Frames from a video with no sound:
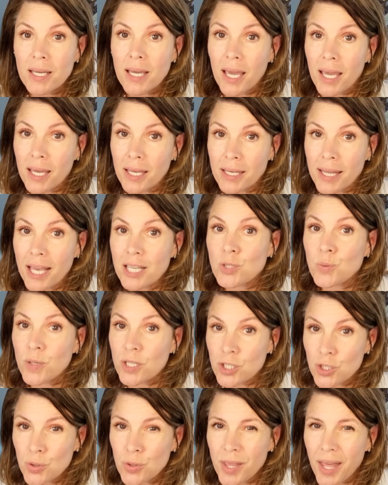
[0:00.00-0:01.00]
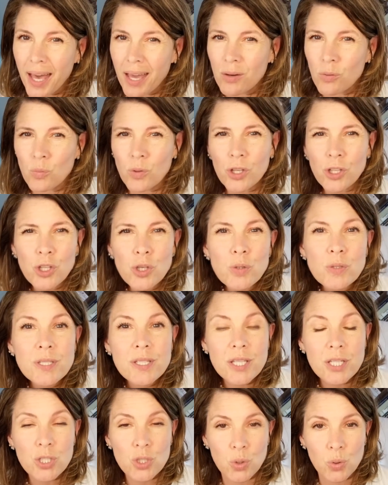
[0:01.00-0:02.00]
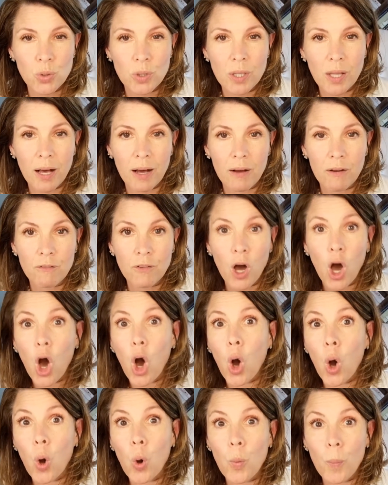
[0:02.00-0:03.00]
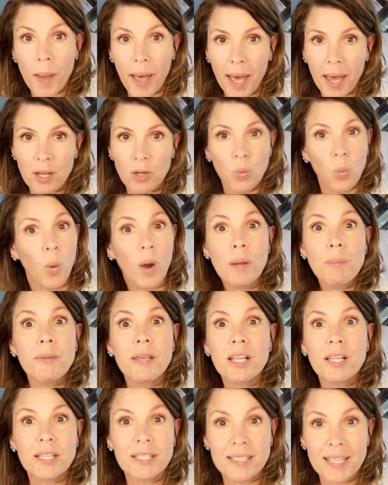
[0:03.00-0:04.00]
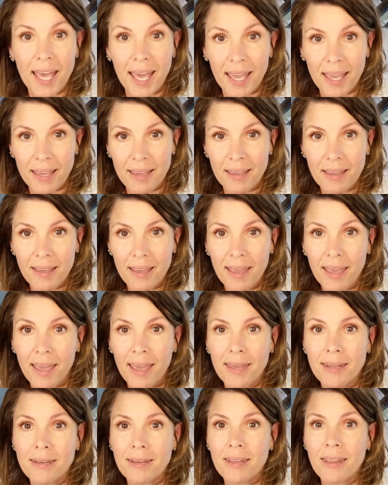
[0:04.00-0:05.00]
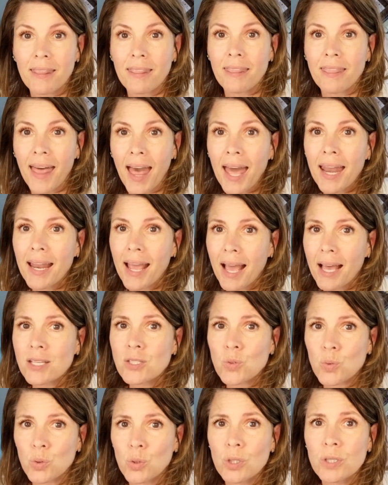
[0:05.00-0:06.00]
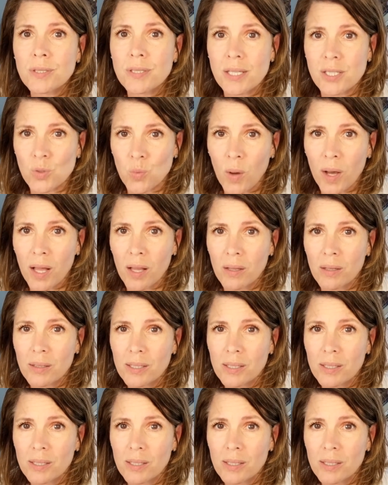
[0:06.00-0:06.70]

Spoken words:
And as we do that, we'll use the tool of OMAD, 1 meal a day. And that has rules as well.